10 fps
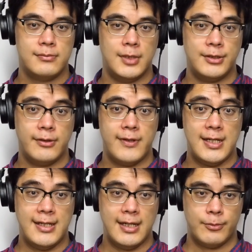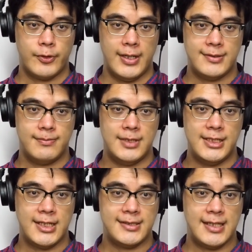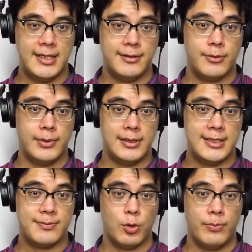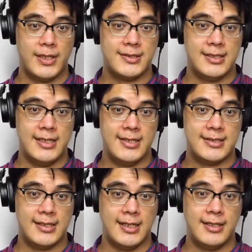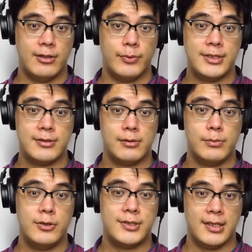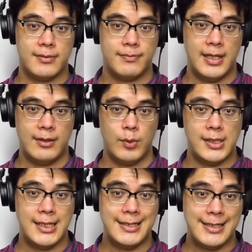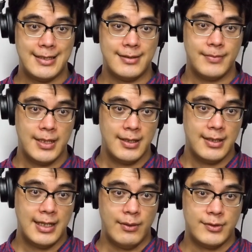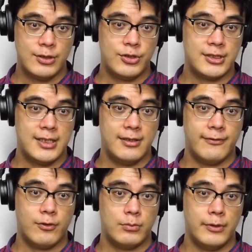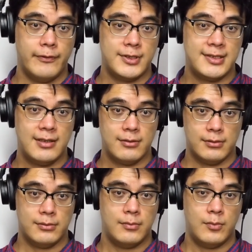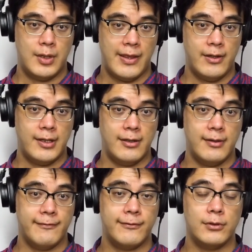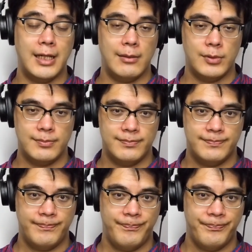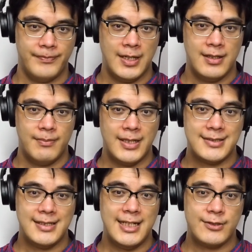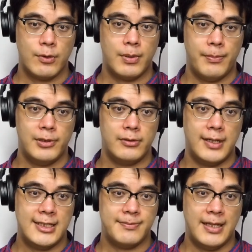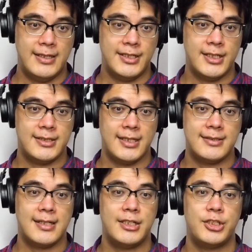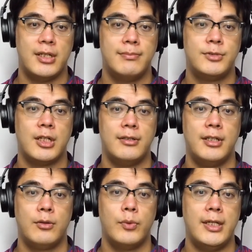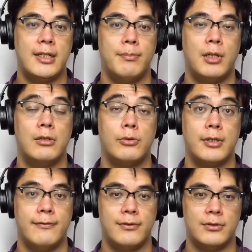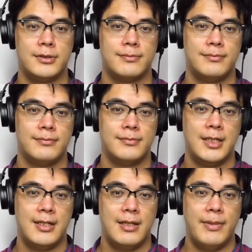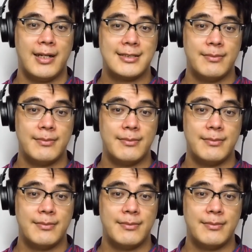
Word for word: Until the EDM craze, DJs tended to release more mix CDs than they did original music, and when they did, it was usually in the form of a single rather than a full album. Mix CDs were popularized by DJs like Sasha, John Digweed, and Paul Oakenfold, because a